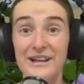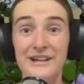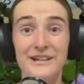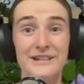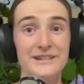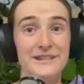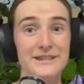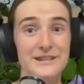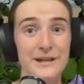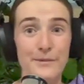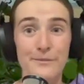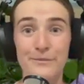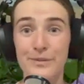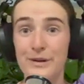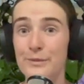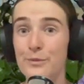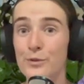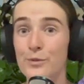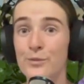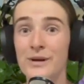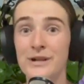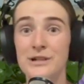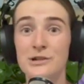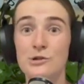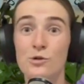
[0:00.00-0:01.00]
Some
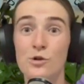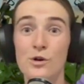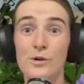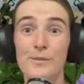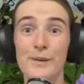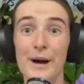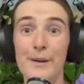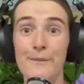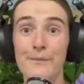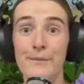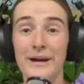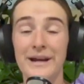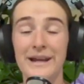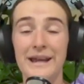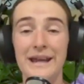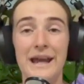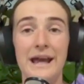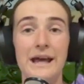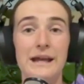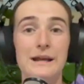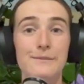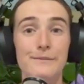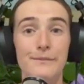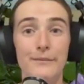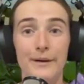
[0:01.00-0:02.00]
people might talk about money
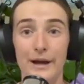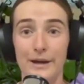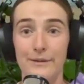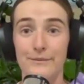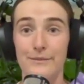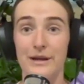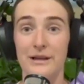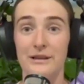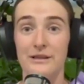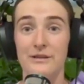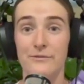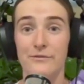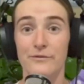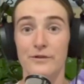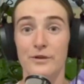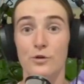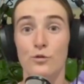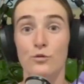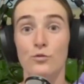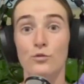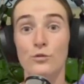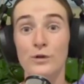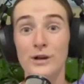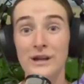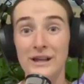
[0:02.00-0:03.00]
and it might make them feel
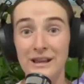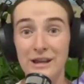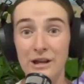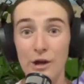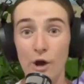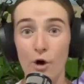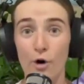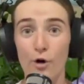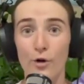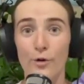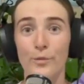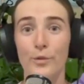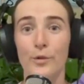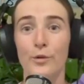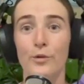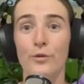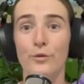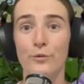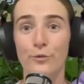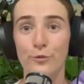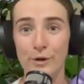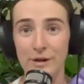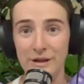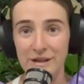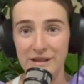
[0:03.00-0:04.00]
really horrible,
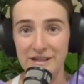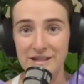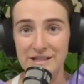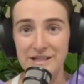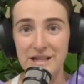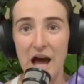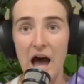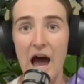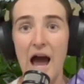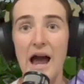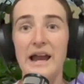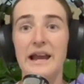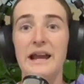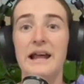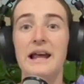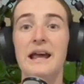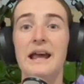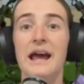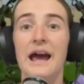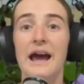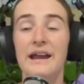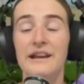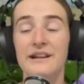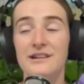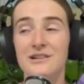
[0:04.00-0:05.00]
really tight
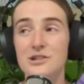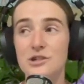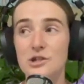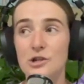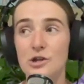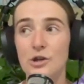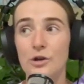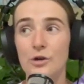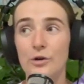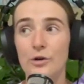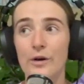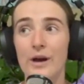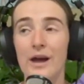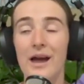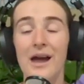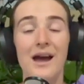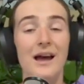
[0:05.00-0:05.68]
and insecure.